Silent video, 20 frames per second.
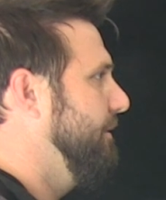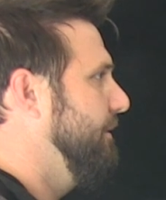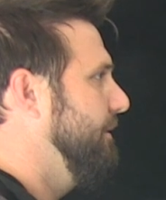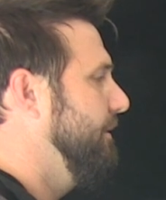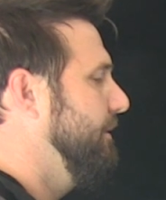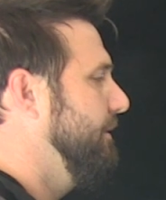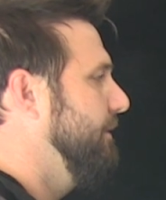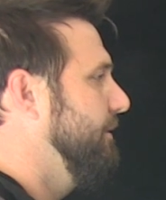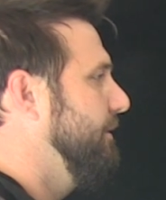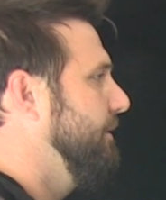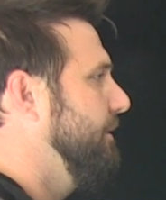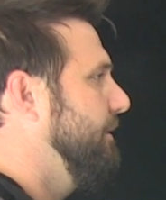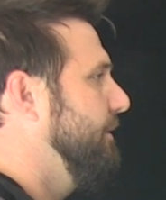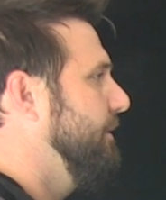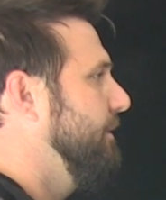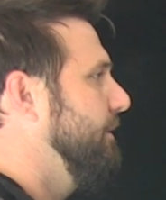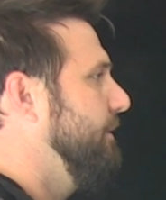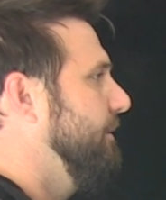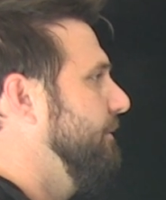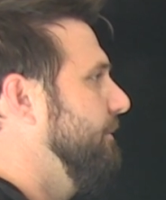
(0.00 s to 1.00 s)

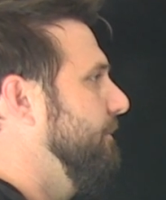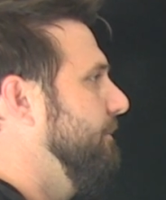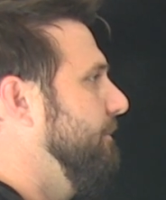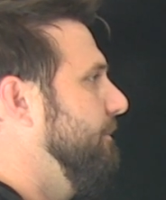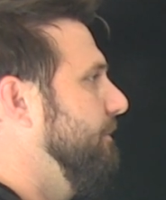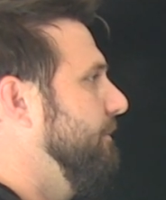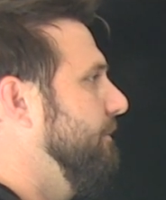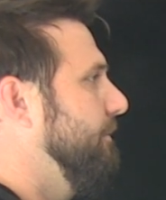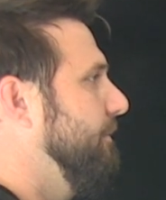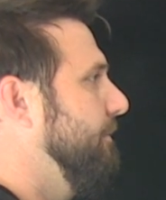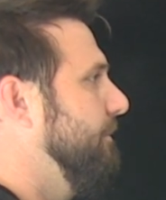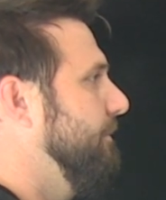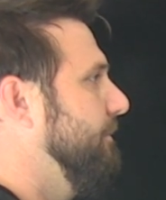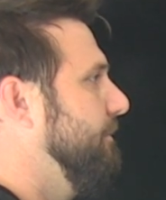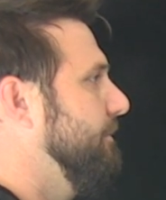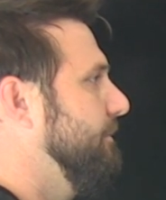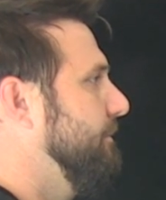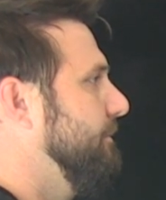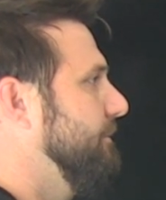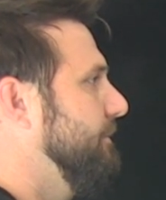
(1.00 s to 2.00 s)

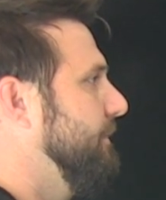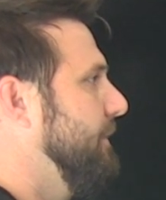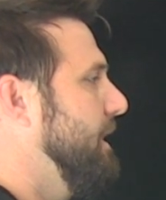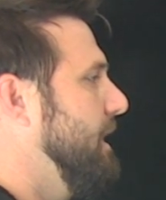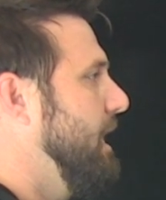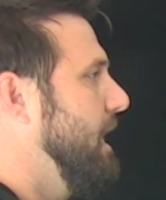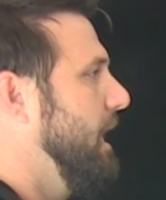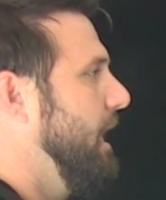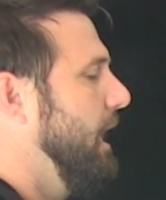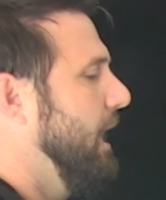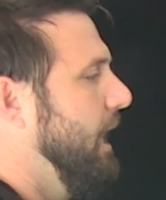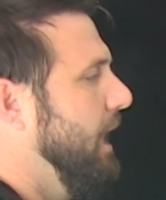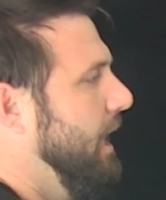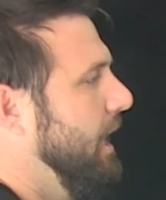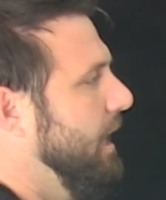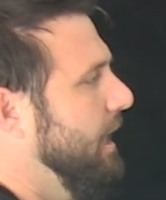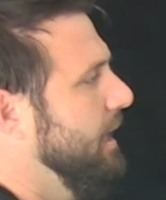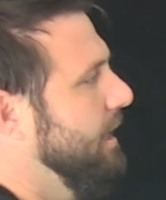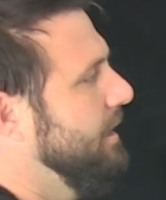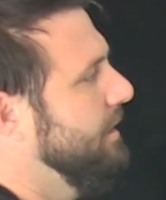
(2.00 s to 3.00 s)

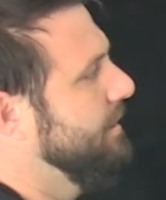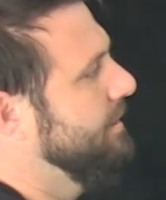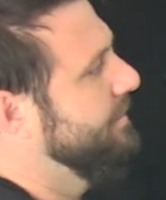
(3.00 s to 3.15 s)
(silent)